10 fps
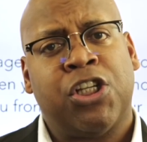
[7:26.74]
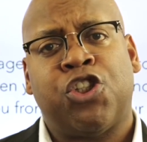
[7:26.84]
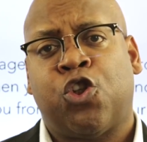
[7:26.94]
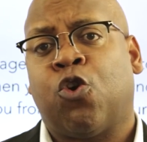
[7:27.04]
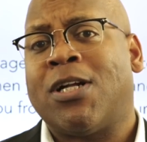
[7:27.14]
a
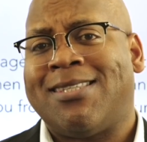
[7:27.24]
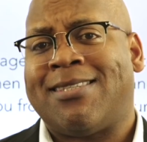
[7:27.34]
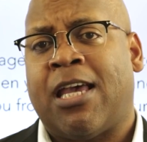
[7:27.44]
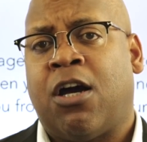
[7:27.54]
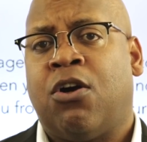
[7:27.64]
short
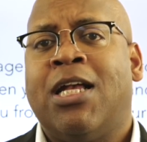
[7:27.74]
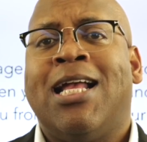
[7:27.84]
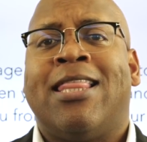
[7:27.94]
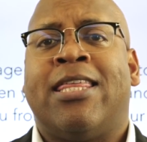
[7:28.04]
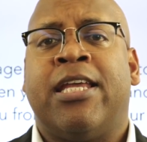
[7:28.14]
sale.
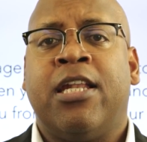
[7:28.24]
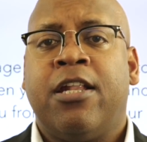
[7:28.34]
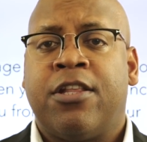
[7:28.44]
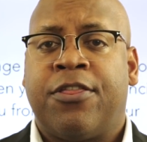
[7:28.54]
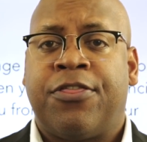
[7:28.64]
Then
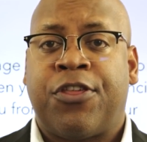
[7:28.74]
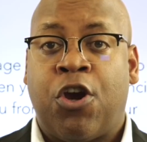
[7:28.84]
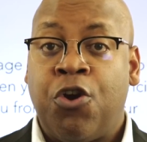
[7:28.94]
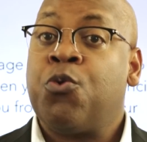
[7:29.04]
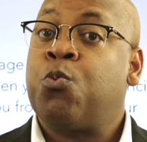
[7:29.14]
the
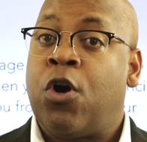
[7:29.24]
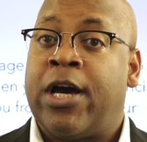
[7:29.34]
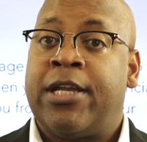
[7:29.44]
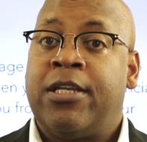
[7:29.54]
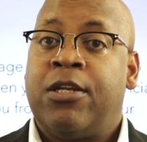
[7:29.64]
third
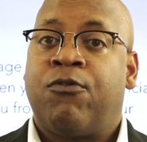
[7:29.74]
one,